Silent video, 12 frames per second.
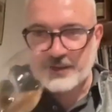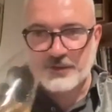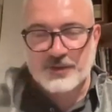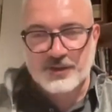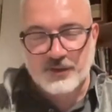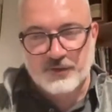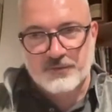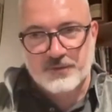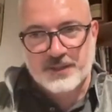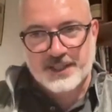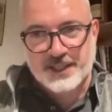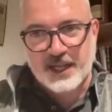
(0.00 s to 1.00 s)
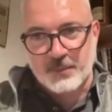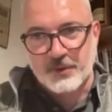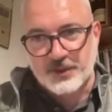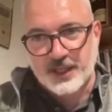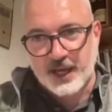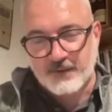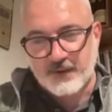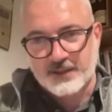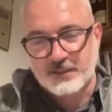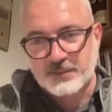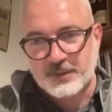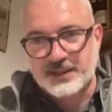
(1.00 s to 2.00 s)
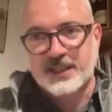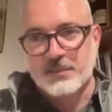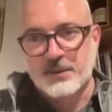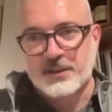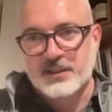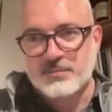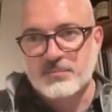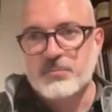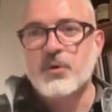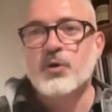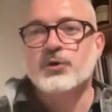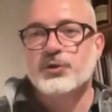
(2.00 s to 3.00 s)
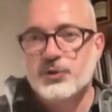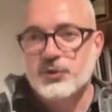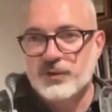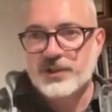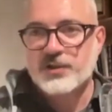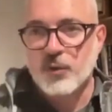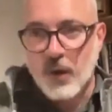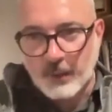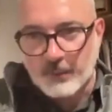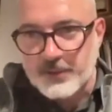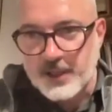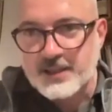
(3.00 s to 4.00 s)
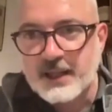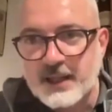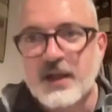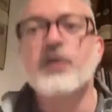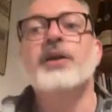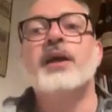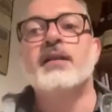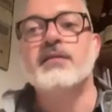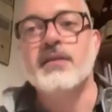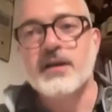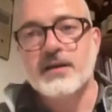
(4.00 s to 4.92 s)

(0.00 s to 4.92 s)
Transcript: sort of cinnamon character, but the cinnamon is more to do with the ripeness than, again,